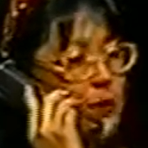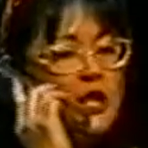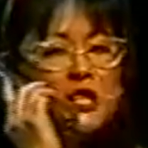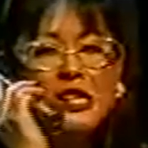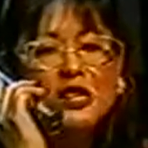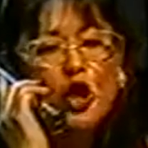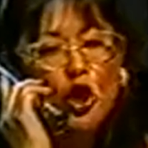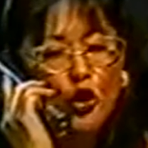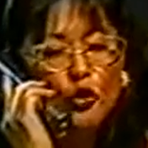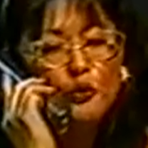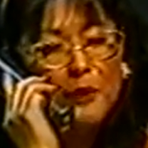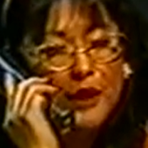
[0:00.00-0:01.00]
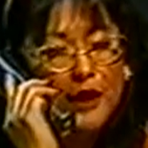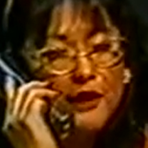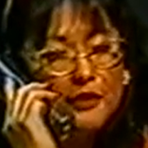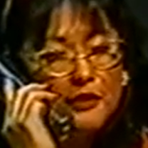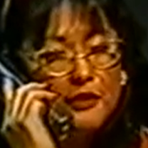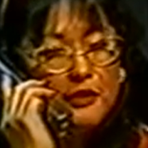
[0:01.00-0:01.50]
Because he told
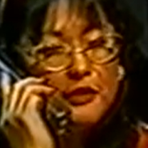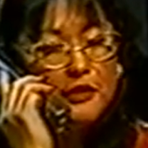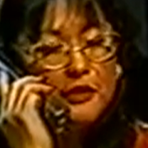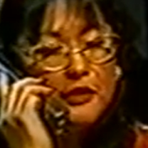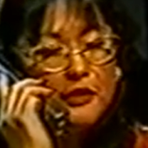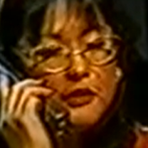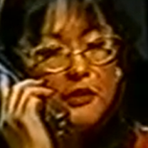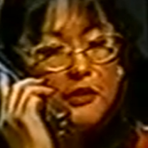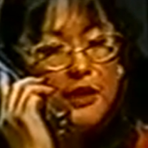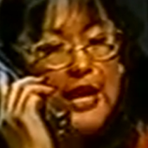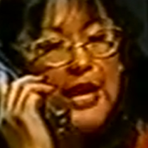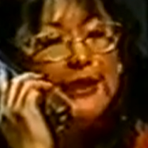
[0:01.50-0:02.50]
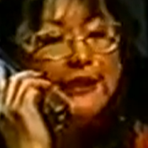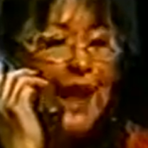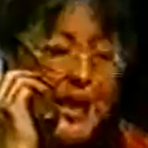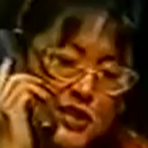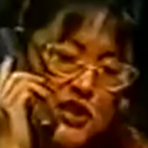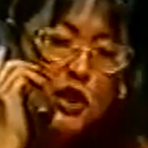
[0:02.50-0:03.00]
me.
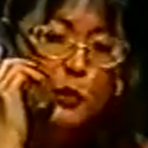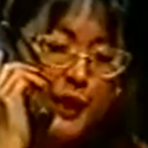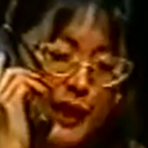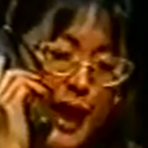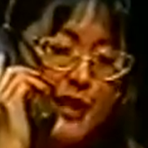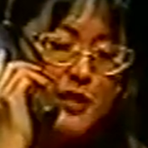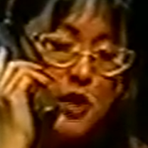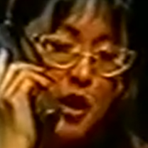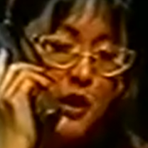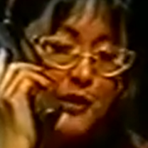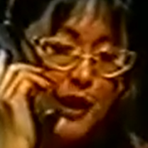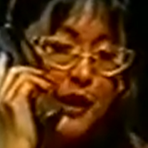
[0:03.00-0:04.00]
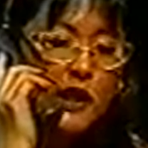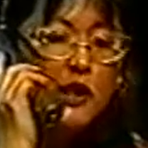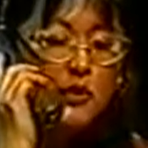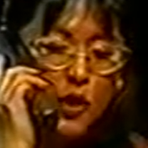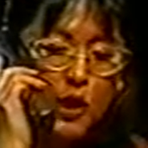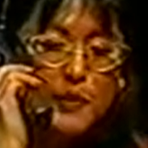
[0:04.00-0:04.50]
Last year when he had his heart attack
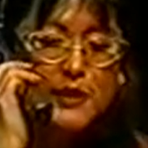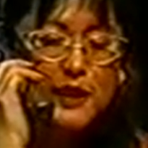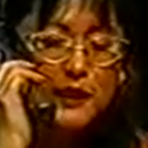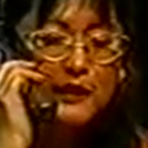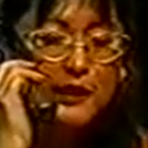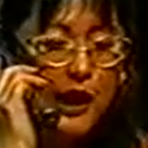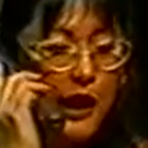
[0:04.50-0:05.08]
and he thought he was going to